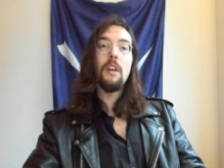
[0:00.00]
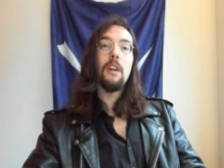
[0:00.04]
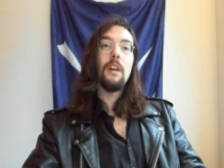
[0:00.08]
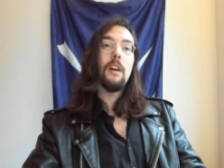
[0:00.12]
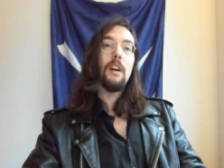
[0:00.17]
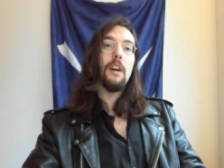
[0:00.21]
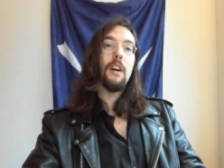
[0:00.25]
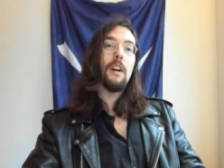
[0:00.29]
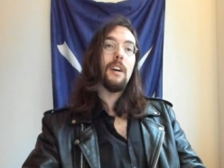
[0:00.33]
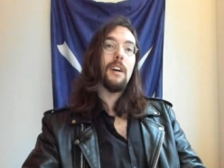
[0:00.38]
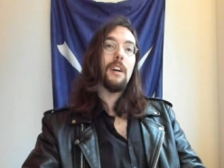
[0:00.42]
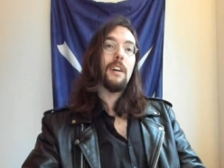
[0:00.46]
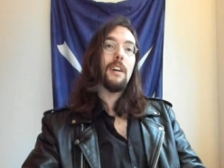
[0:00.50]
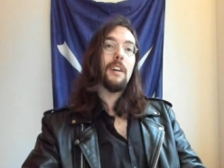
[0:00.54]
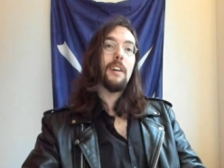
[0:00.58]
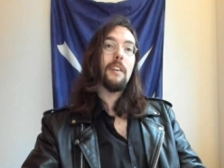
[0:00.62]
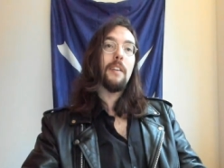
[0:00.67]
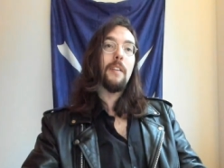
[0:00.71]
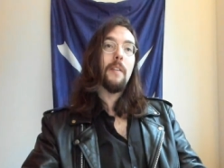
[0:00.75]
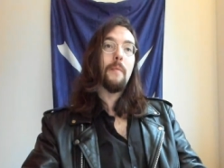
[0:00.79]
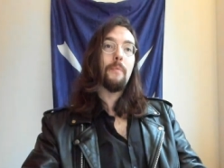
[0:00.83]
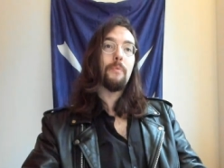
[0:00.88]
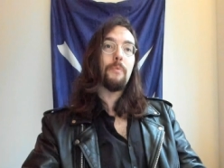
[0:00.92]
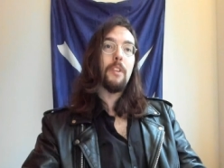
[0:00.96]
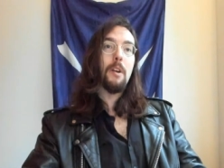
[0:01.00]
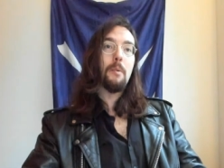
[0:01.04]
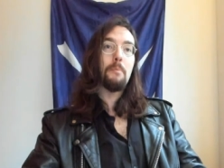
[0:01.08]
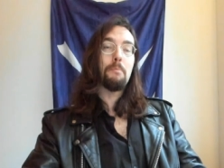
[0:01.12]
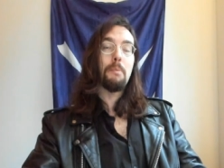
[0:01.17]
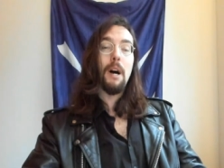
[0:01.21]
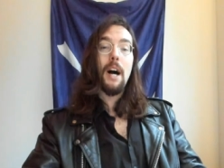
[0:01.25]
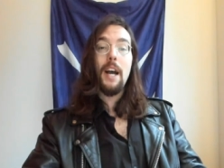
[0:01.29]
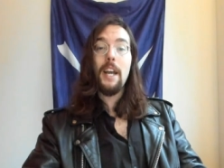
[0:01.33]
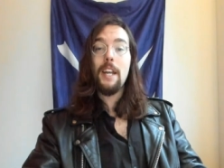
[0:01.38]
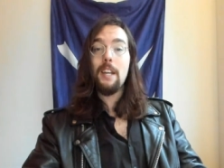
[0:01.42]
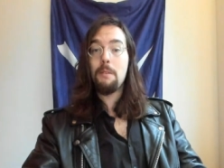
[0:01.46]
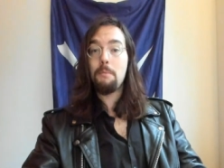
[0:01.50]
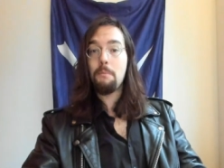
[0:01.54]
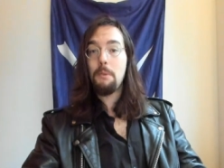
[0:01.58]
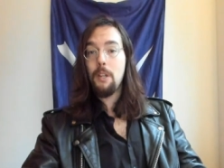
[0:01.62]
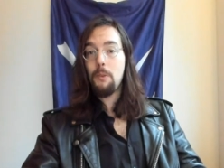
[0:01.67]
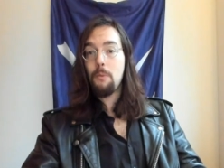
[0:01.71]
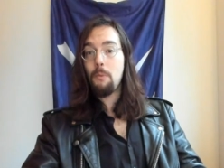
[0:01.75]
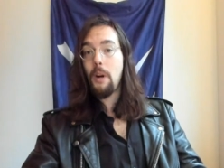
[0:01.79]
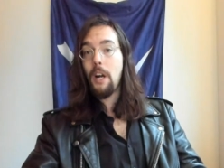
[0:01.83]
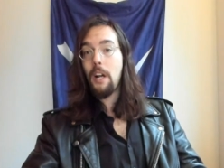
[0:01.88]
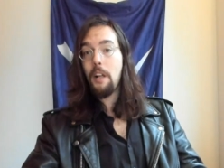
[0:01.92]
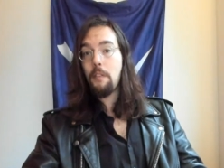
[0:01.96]
Uh, Biden,
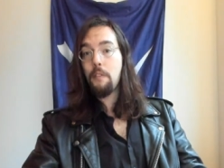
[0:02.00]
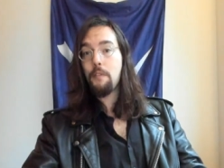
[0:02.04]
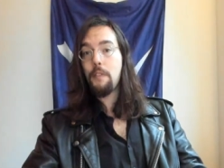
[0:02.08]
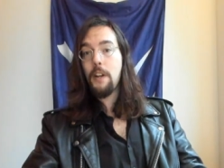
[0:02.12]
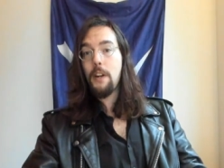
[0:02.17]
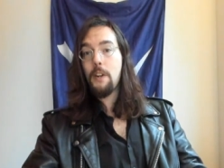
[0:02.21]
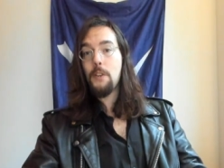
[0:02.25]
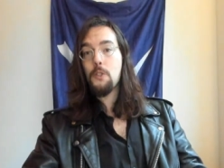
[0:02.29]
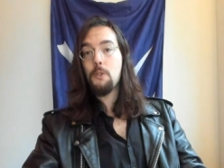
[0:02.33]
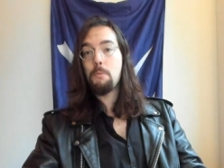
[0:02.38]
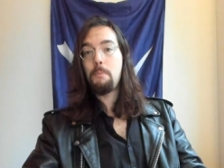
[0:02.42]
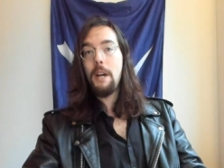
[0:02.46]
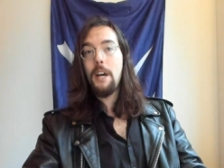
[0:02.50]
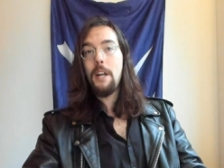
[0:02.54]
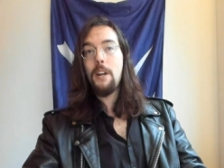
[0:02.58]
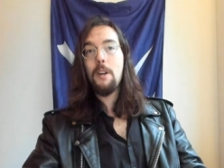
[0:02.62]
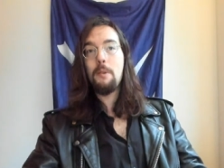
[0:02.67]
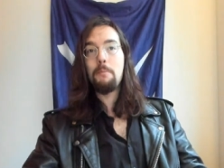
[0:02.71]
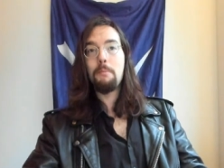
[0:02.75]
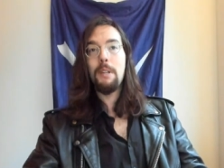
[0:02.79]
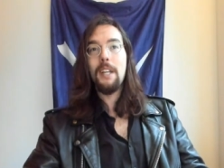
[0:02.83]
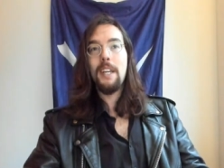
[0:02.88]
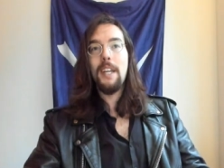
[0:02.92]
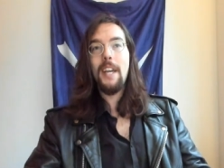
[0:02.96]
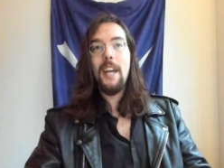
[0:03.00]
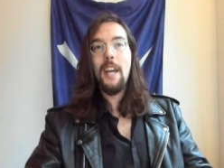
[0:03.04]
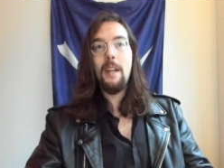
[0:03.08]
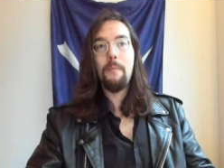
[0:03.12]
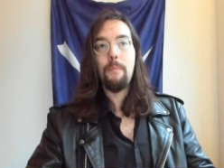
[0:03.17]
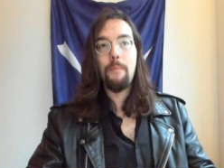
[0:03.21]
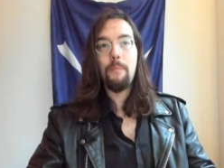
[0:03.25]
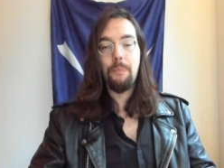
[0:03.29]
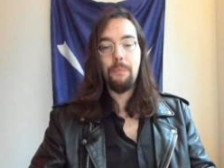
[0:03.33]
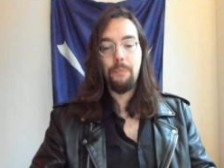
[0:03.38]
meanwhile, fares better, but again,